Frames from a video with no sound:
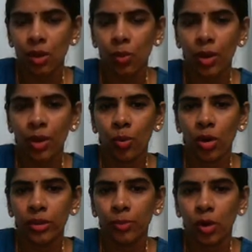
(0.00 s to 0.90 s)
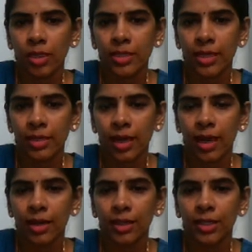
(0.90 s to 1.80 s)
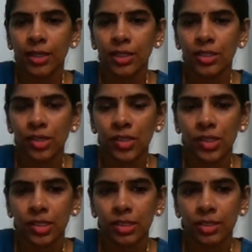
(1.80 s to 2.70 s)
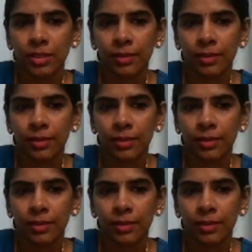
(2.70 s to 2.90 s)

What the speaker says: while water boils at 100 degrees Celsius.